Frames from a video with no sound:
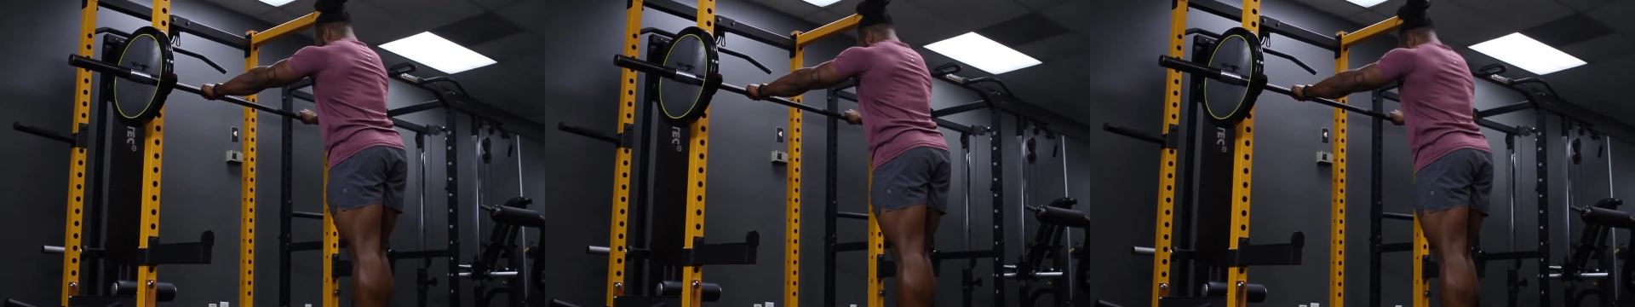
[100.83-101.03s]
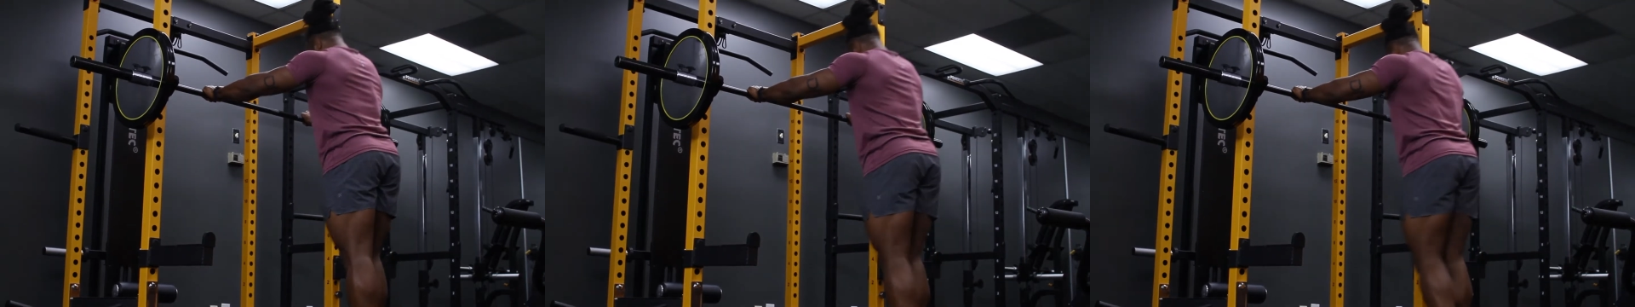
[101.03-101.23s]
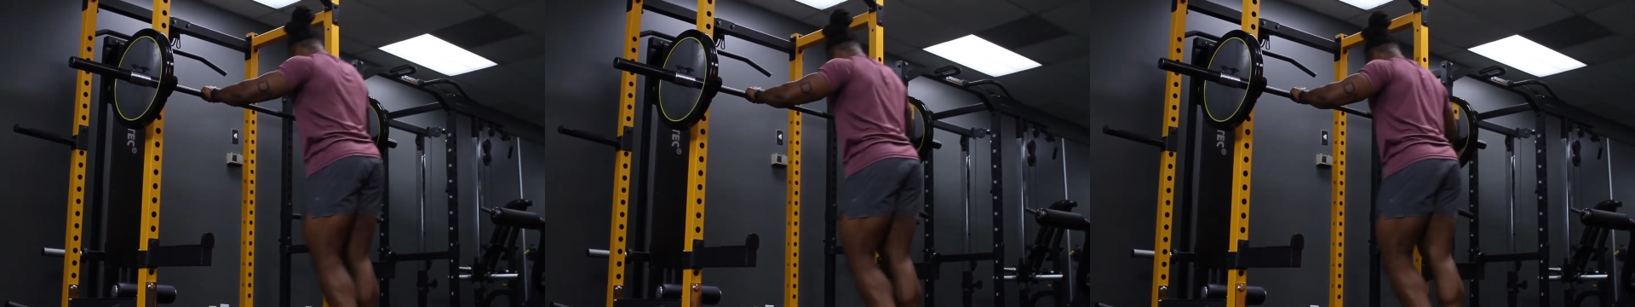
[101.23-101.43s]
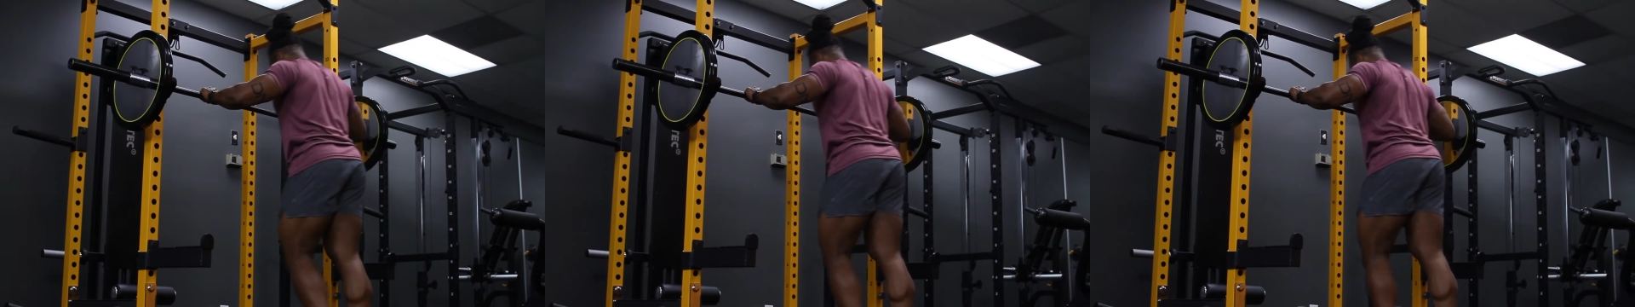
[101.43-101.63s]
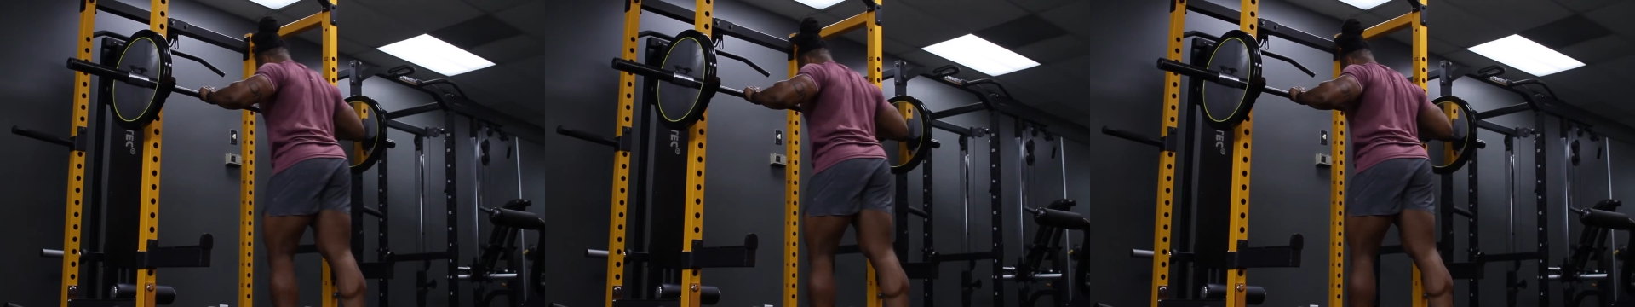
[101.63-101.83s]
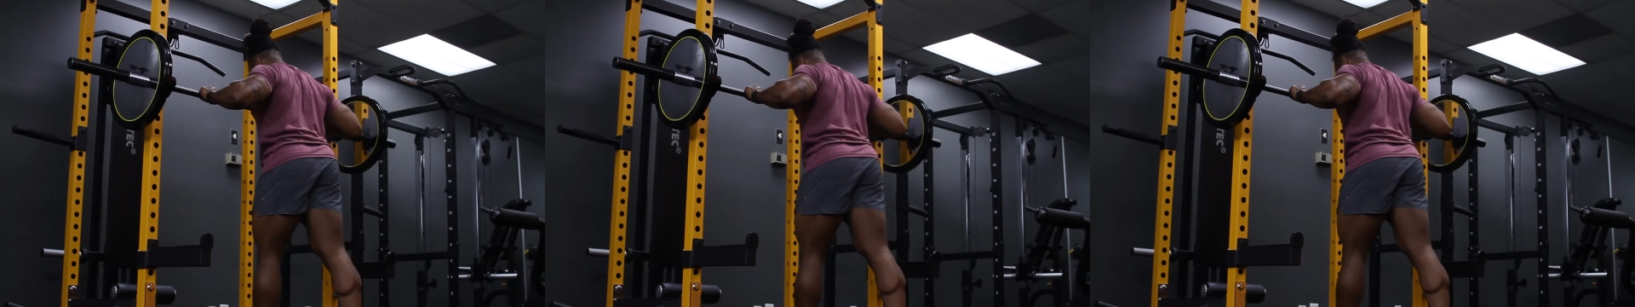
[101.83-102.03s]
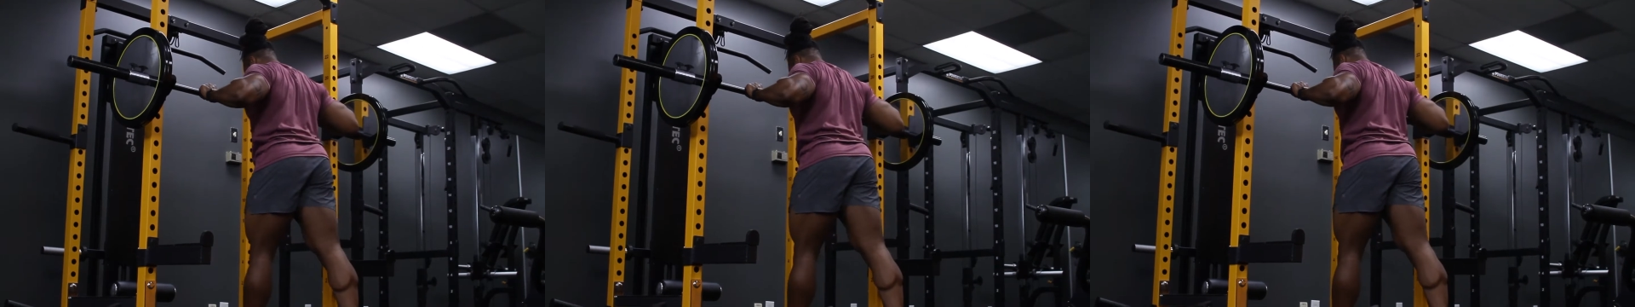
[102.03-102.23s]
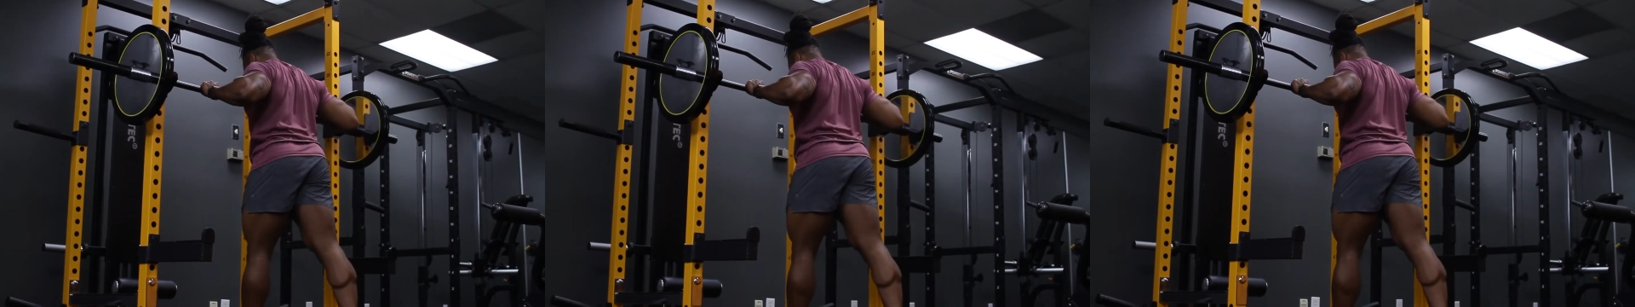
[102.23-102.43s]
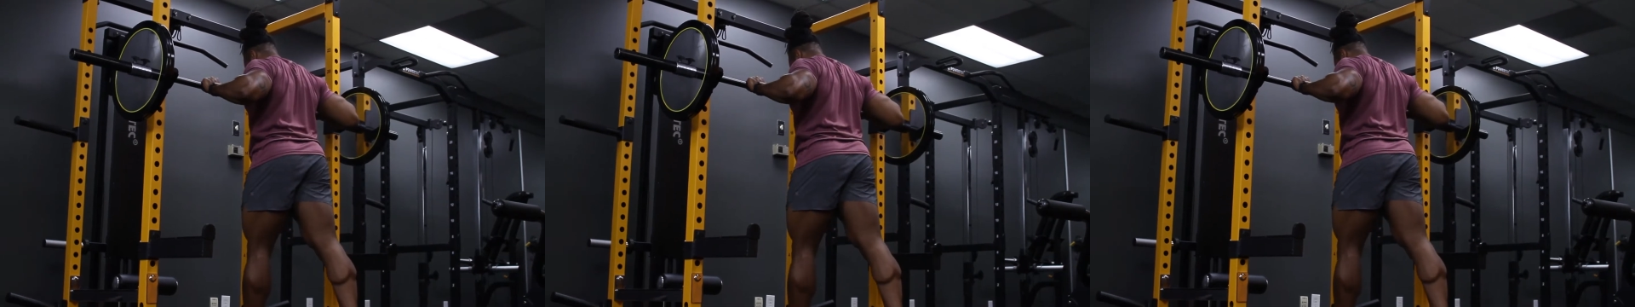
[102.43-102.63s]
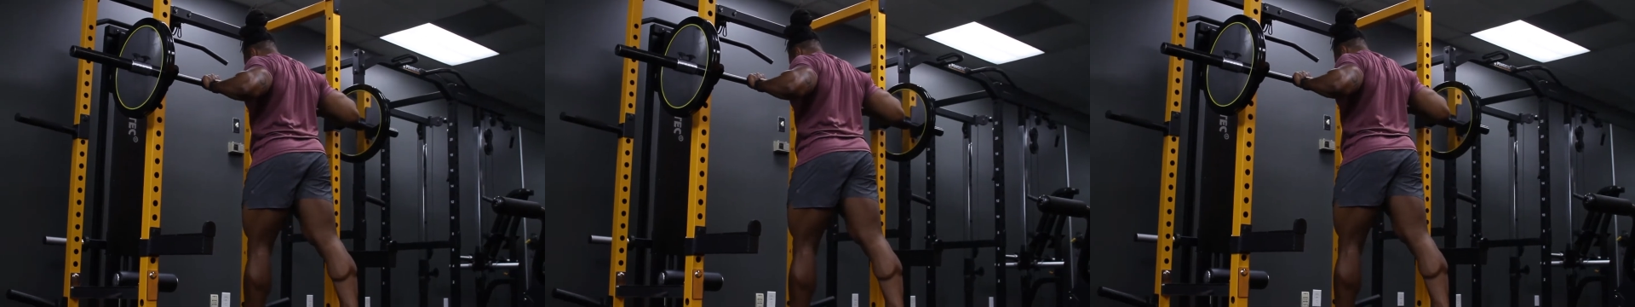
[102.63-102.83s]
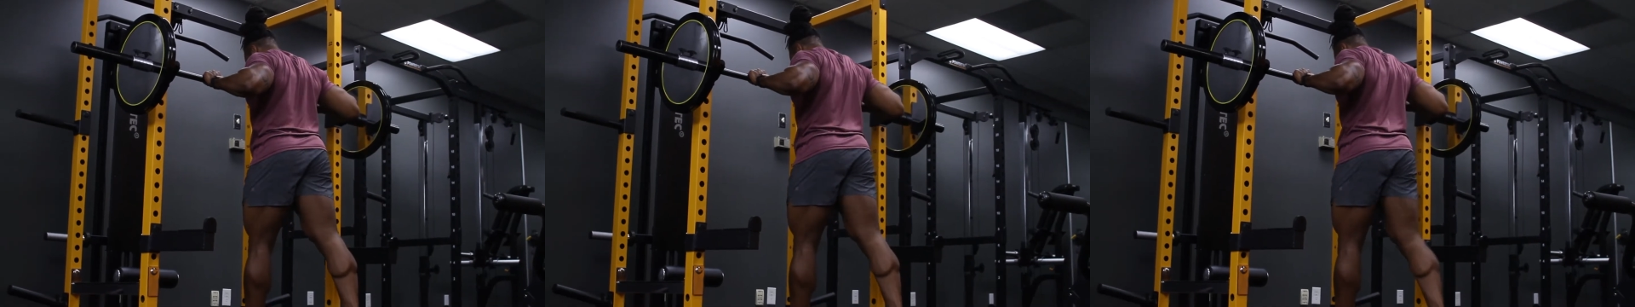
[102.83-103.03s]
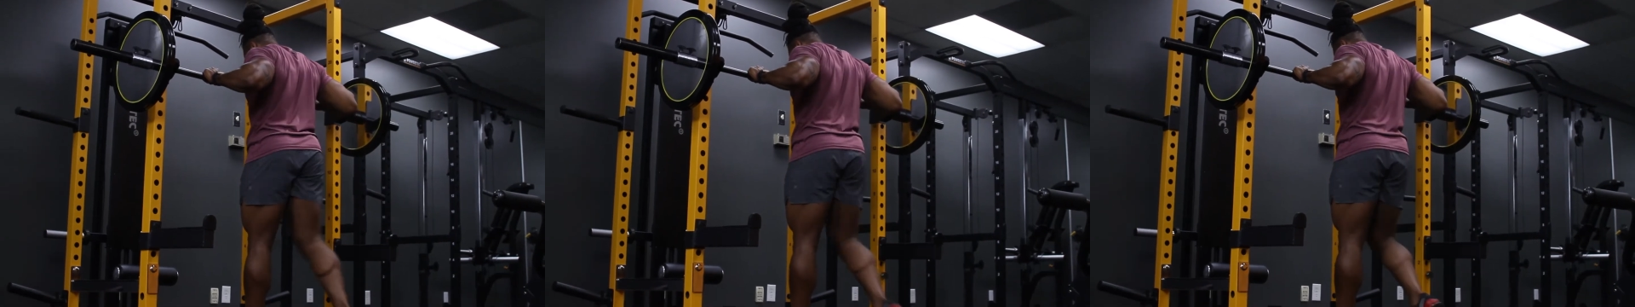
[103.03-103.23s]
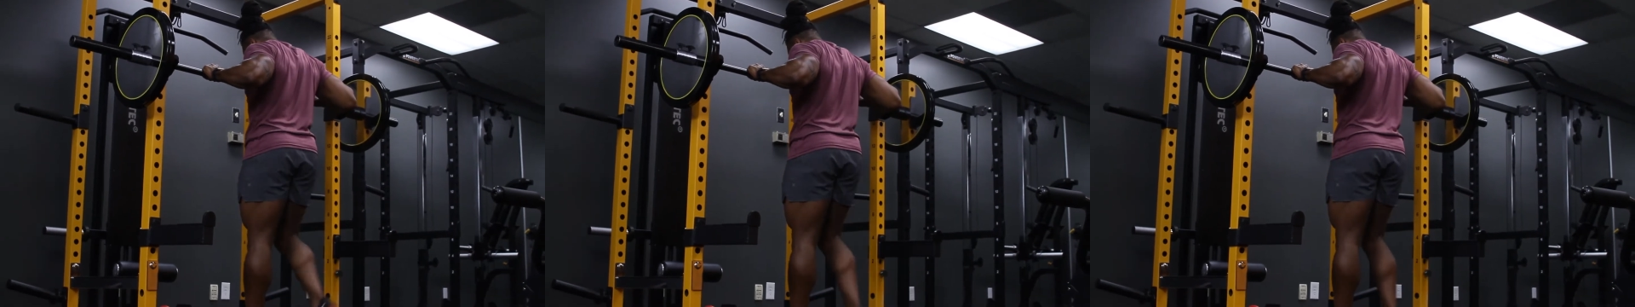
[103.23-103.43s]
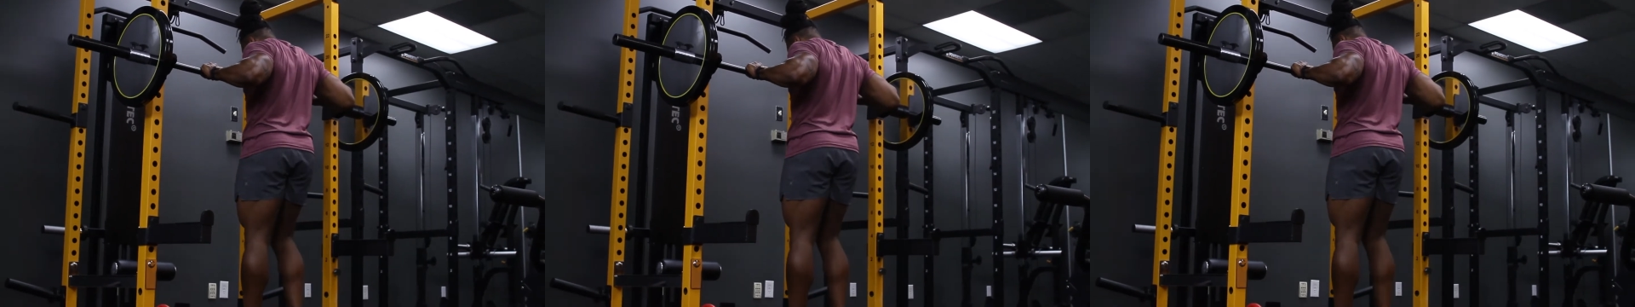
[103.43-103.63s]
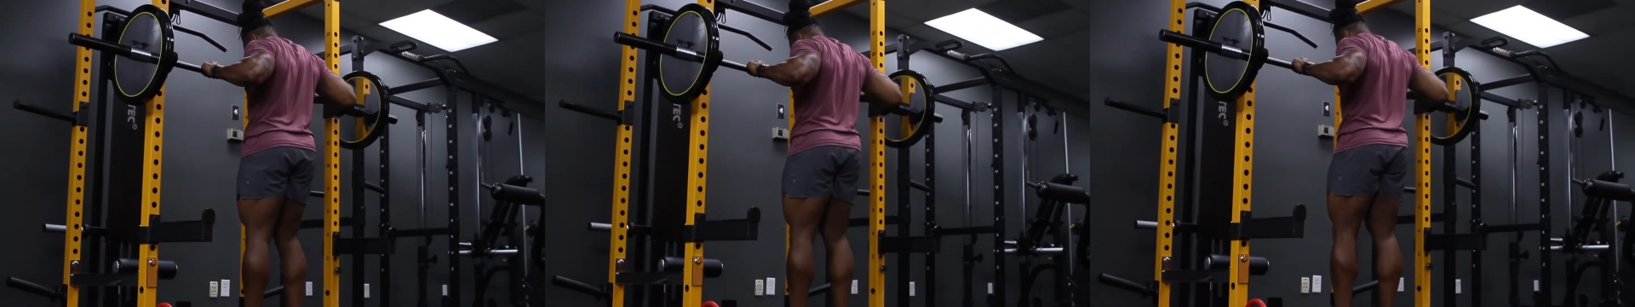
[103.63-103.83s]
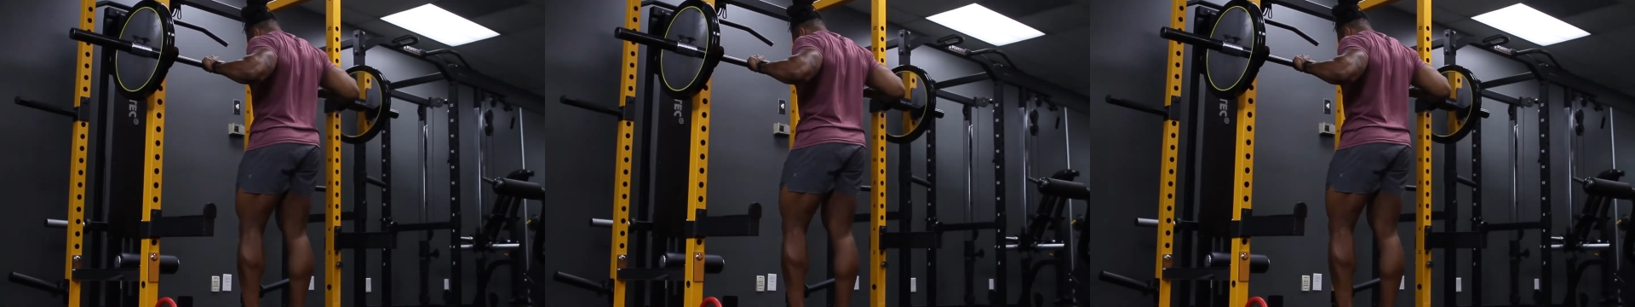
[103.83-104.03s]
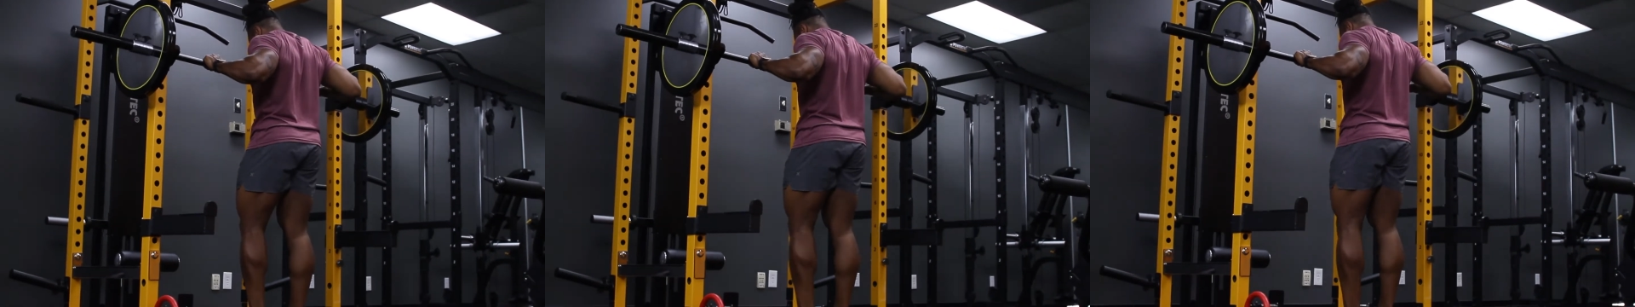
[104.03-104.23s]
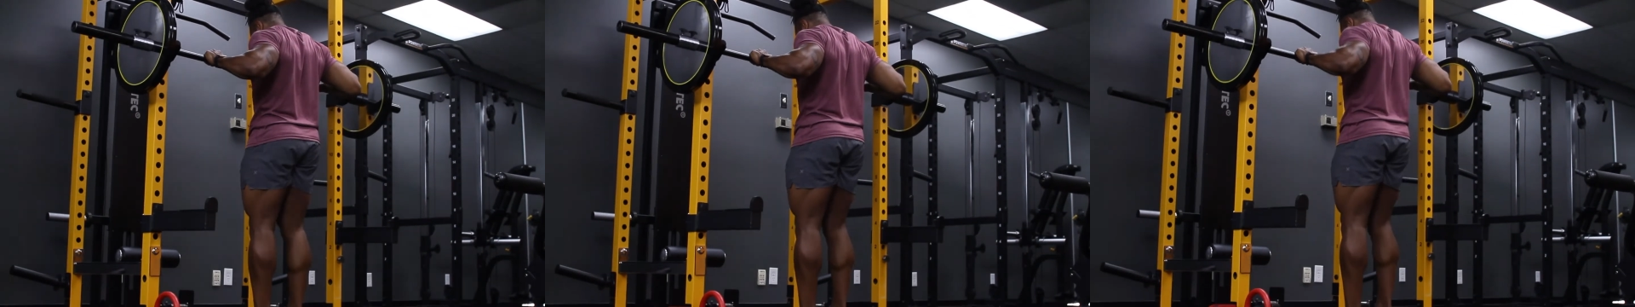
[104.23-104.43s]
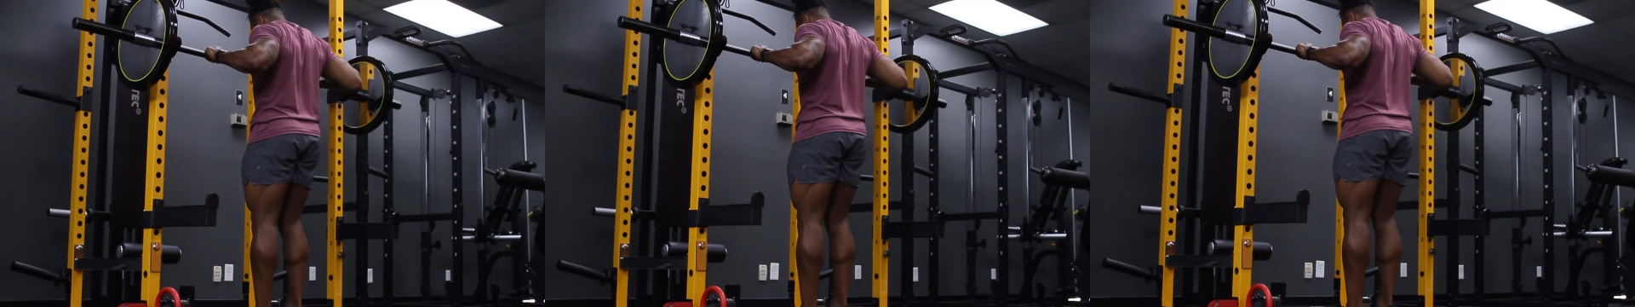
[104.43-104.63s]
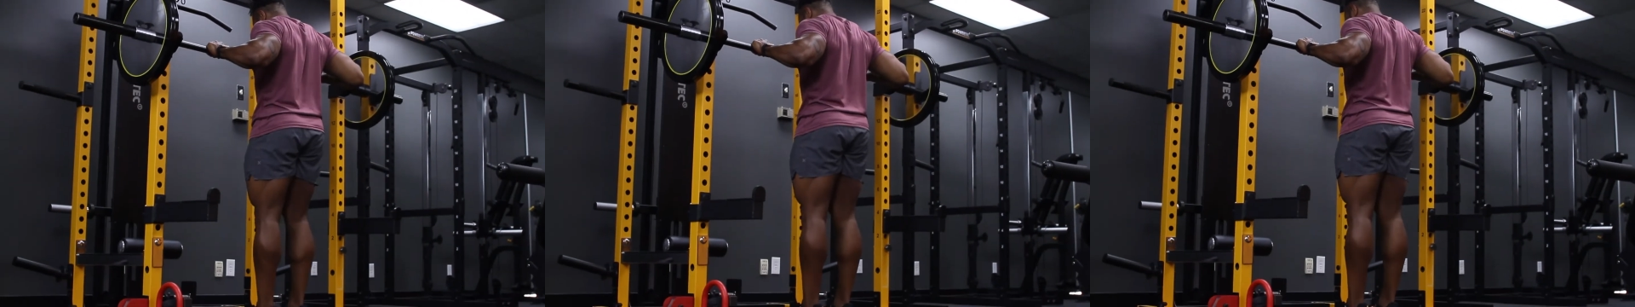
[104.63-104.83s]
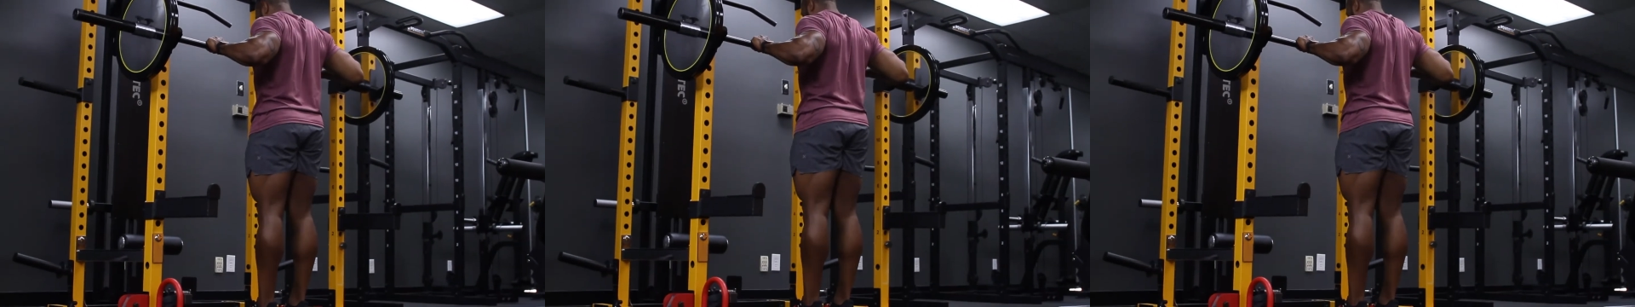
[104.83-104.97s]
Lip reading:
Nobody's mouth can be seen.